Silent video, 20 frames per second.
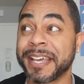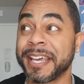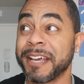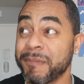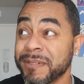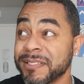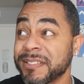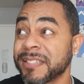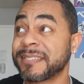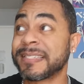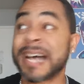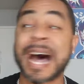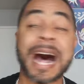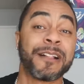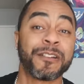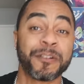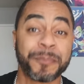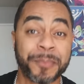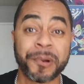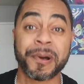it was a
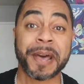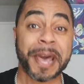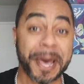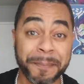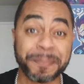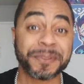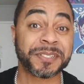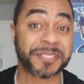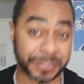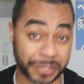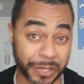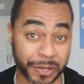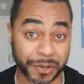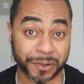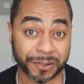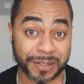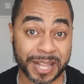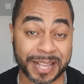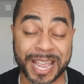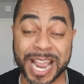tolerable episode.
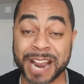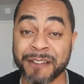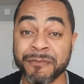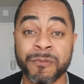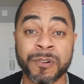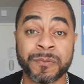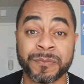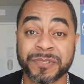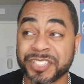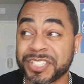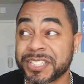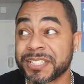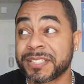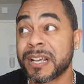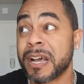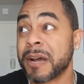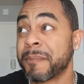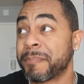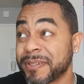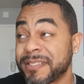Like everyone was just
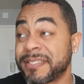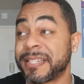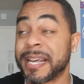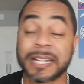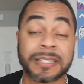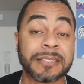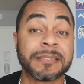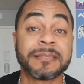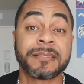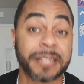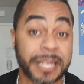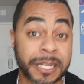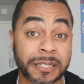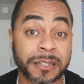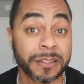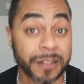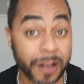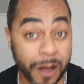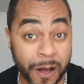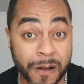pretending to get
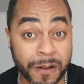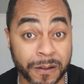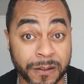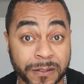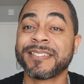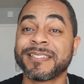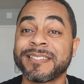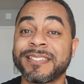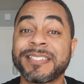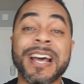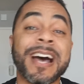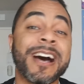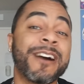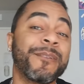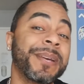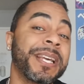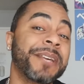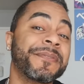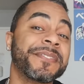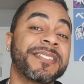along. Child,
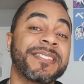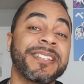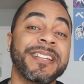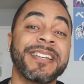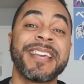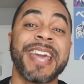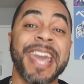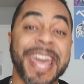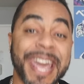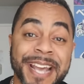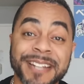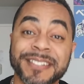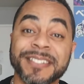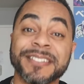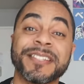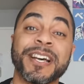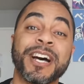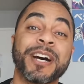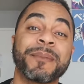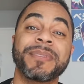we even see Candace
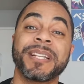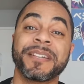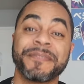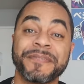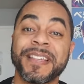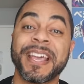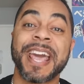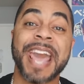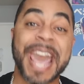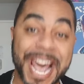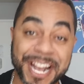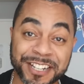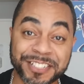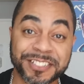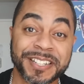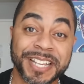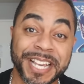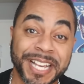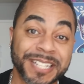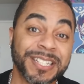uplifting
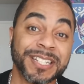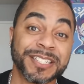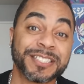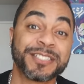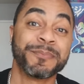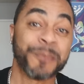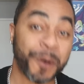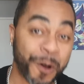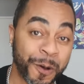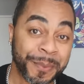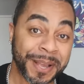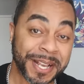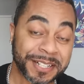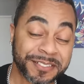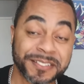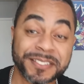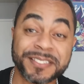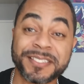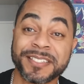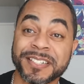Ashley in this moment as they're
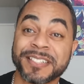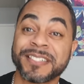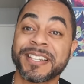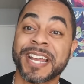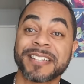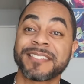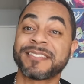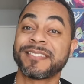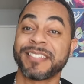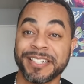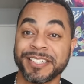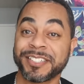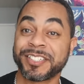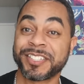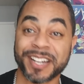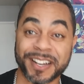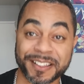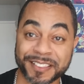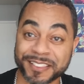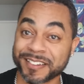sitting next to each
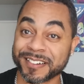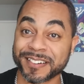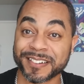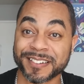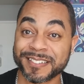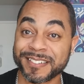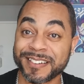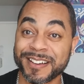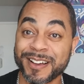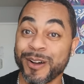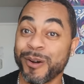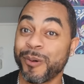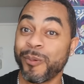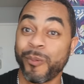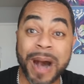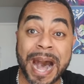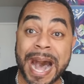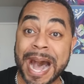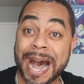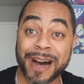other.
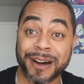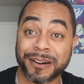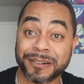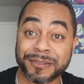Wow.